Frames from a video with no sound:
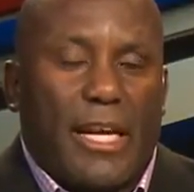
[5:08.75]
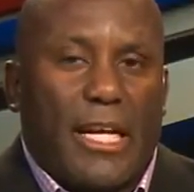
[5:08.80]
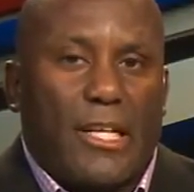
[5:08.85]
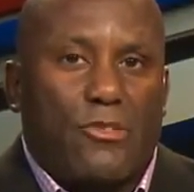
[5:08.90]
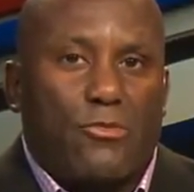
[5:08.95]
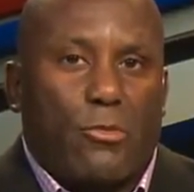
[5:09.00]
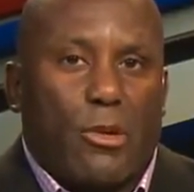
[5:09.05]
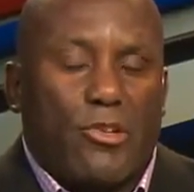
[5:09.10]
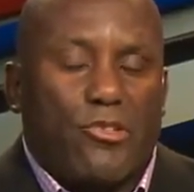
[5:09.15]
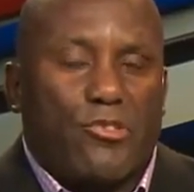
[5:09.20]

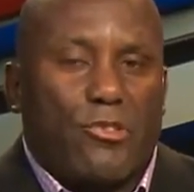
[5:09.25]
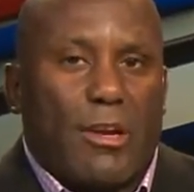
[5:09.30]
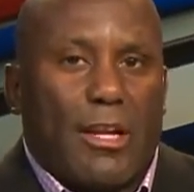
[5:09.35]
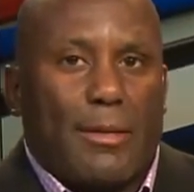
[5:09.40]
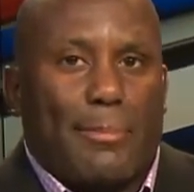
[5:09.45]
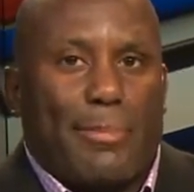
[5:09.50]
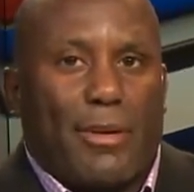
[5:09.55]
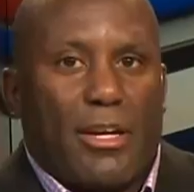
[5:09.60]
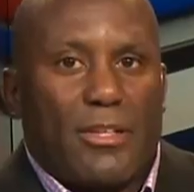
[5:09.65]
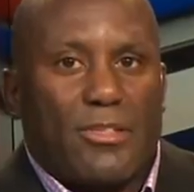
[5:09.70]
edge rusher out
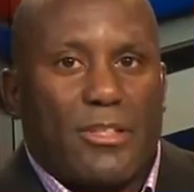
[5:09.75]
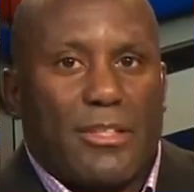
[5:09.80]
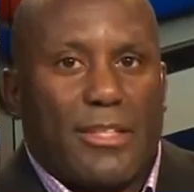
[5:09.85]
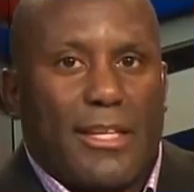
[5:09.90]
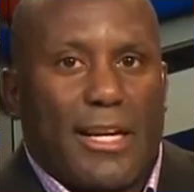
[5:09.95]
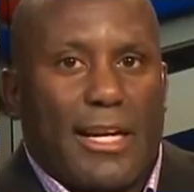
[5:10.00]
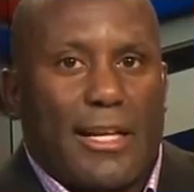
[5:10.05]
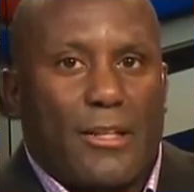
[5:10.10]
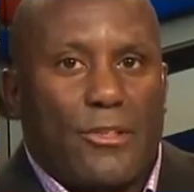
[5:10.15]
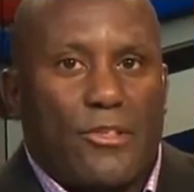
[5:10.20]
of Boston
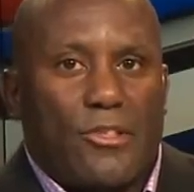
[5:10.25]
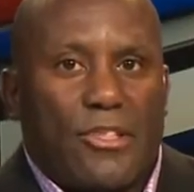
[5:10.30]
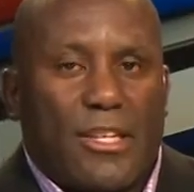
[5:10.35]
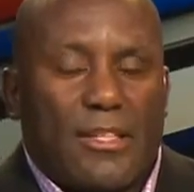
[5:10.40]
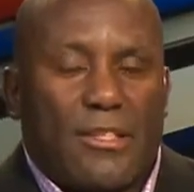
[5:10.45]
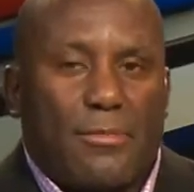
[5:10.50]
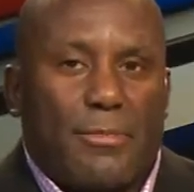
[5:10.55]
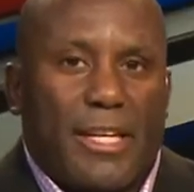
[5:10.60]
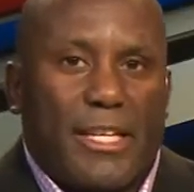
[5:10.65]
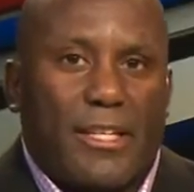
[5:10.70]
College,
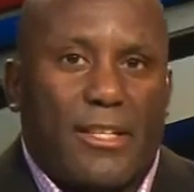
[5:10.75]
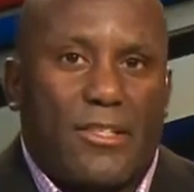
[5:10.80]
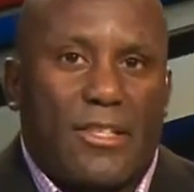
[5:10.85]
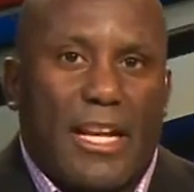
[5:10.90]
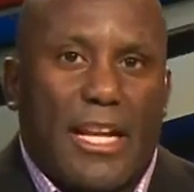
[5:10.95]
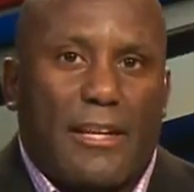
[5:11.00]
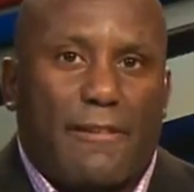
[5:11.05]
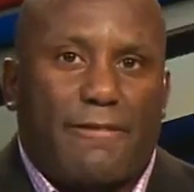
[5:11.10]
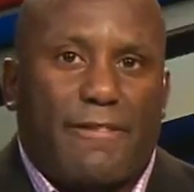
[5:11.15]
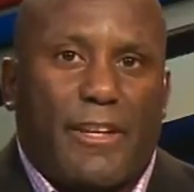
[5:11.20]
set to make his
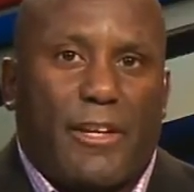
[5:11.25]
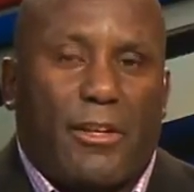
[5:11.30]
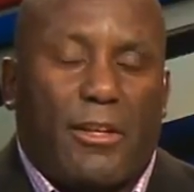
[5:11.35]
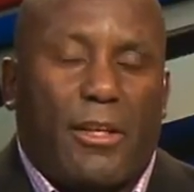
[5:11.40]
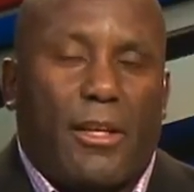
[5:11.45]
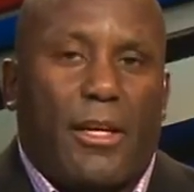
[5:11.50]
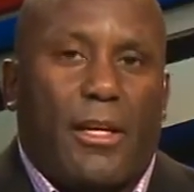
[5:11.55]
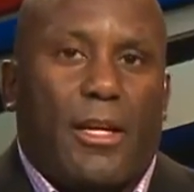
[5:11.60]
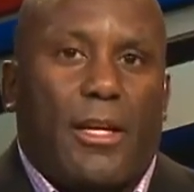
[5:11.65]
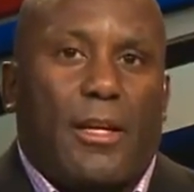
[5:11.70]

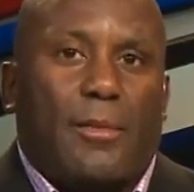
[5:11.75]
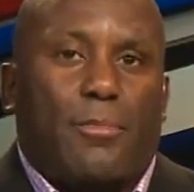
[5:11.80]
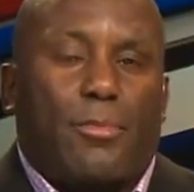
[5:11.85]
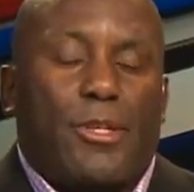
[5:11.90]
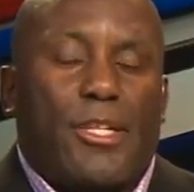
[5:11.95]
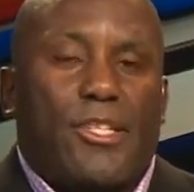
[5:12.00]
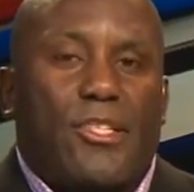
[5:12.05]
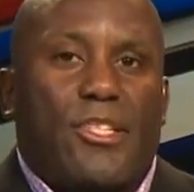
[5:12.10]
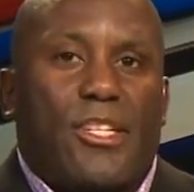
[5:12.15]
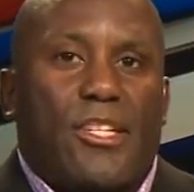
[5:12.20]
NFL
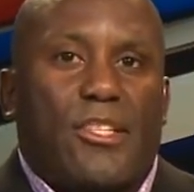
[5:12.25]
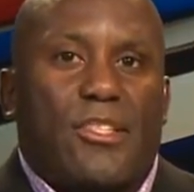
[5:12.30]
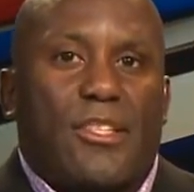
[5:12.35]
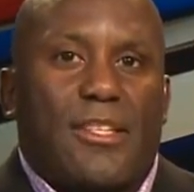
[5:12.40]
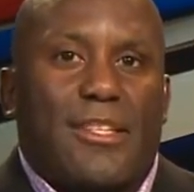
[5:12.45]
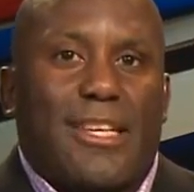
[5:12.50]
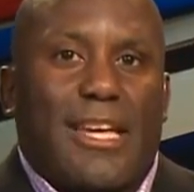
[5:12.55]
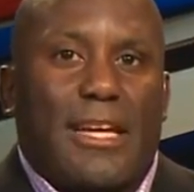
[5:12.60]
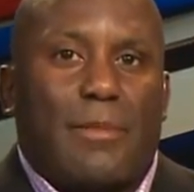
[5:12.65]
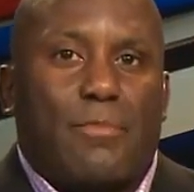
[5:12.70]

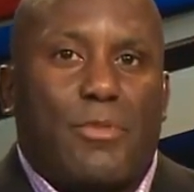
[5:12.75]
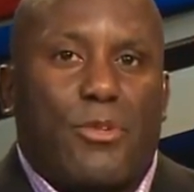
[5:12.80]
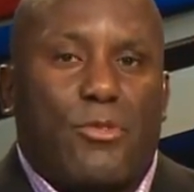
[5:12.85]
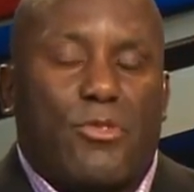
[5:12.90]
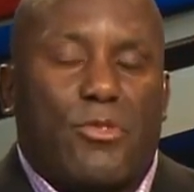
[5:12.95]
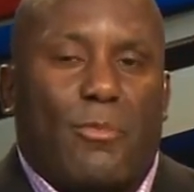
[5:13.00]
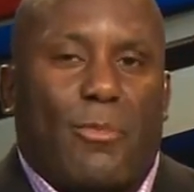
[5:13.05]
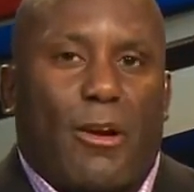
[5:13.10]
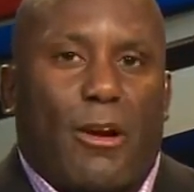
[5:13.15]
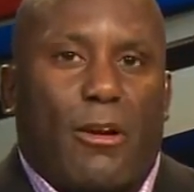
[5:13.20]
preseason debut
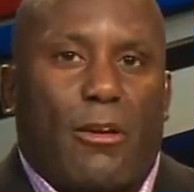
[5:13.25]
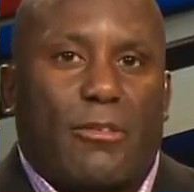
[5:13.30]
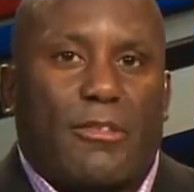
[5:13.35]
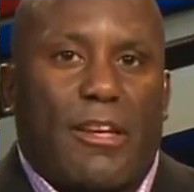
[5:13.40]
tomorrow.